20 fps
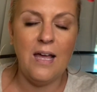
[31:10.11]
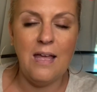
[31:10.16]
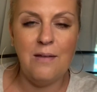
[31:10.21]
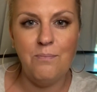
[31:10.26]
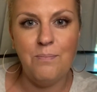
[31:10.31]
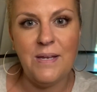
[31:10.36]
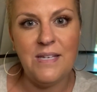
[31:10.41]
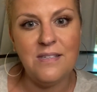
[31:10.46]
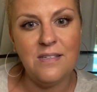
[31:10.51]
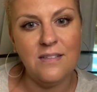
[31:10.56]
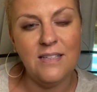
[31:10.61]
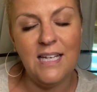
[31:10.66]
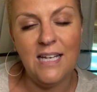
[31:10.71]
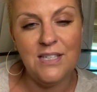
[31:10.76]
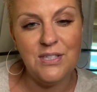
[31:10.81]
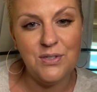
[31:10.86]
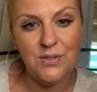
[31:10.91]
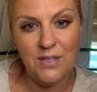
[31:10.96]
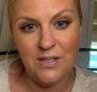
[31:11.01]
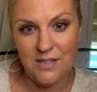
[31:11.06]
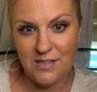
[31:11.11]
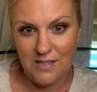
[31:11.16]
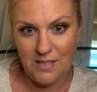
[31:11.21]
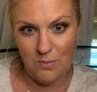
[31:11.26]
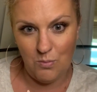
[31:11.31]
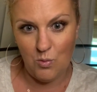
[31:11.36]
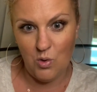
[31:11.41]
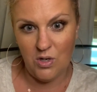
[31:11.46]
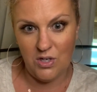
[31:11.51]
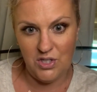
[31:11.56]
and basically answering the
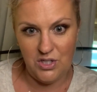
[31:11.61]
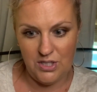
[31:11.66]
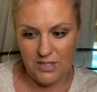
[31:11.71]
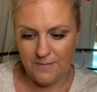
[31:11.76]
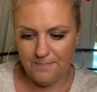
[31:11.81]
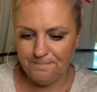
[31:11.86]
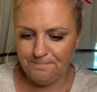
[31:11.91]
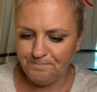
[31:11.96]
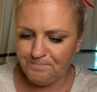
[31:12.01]
same question.